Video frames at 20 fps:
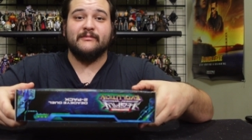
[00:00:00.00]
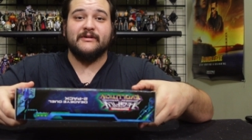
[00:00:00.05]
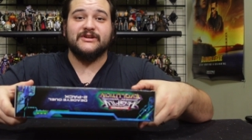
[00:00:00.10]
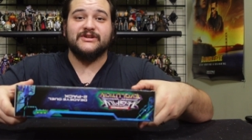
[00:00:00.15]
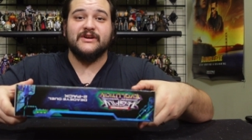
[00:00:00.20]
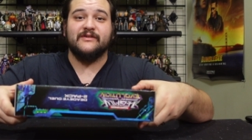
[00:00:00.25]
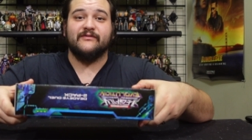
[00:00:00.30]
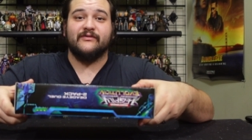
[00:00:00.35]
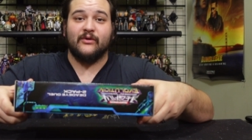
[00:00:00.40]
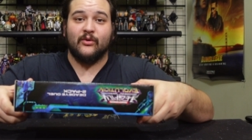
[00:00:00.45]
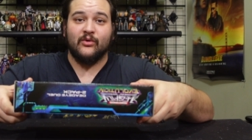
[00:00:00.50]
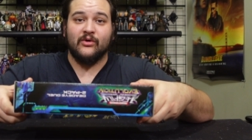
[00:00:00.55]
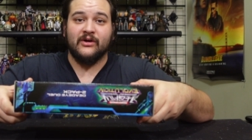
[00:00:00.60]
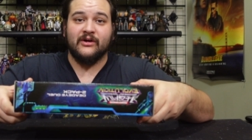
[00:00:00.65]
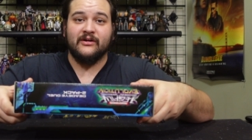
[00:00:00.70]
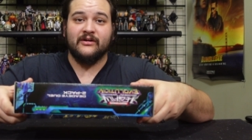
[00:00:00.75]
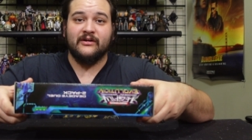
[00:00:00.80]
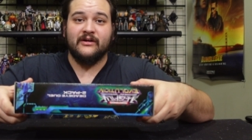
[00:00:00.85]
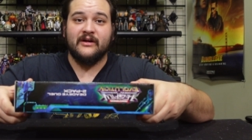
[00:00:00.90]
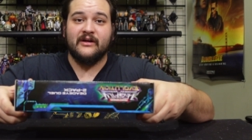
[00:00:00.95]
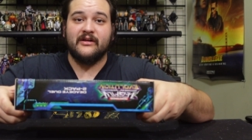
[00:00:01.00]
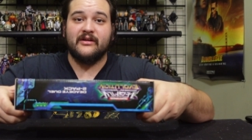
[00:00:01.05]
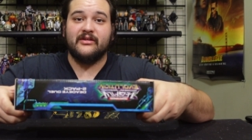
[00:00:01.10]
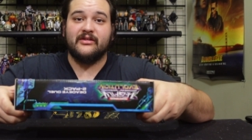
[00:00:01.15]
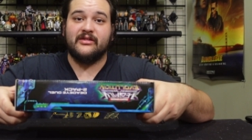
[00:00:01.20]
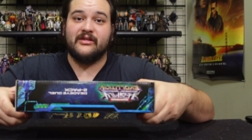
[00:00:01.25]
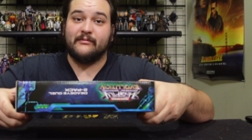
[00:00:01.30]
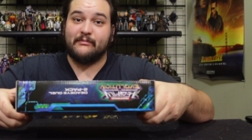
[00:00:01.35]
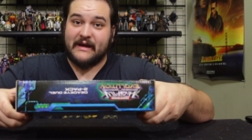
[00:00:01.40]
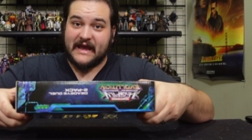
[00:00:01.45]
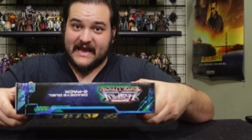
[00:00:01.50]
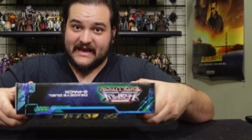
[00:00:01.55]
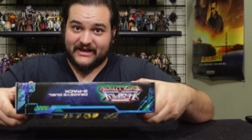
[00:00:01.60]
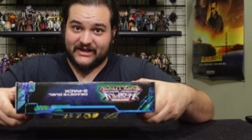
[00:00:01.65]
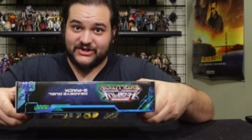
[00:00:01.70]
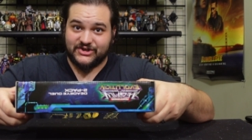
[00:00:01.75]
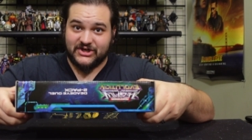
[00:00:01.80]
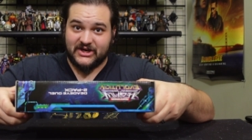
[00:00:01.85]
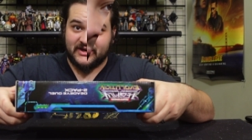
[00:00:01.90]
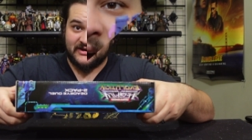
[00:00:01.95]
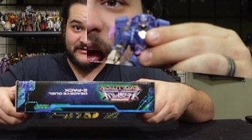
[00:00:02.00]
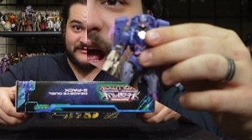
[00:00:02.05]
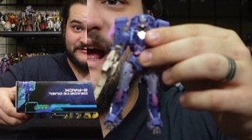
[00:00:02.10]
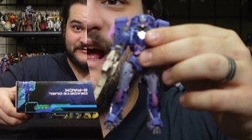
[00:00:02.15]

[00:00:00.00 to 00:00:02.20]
much it for the packaging.